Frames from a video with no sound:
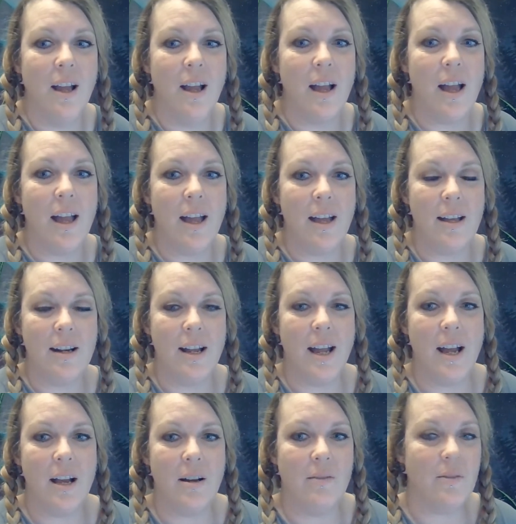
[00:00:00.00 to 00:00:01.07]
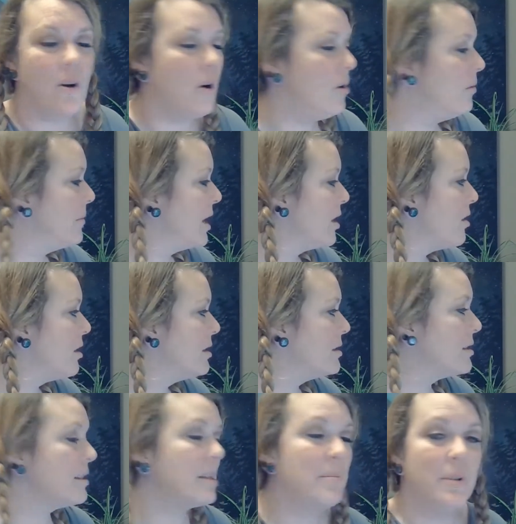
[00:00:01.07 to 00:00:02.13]
and I have all my
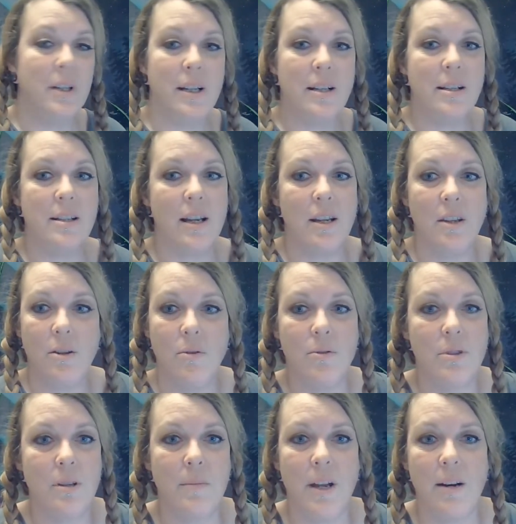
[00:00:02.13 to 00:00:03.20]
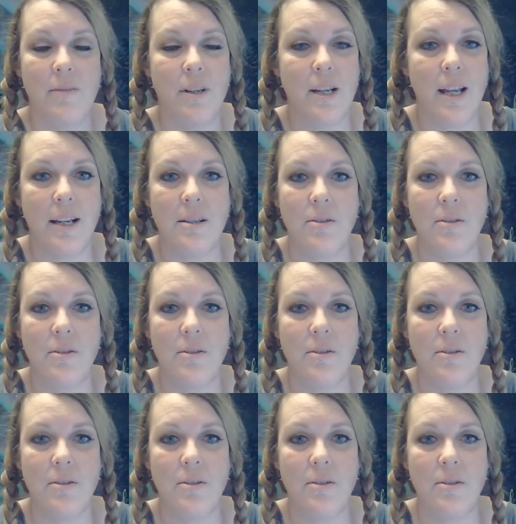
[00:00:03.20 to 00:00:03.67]
cards displayed because I use them every day. So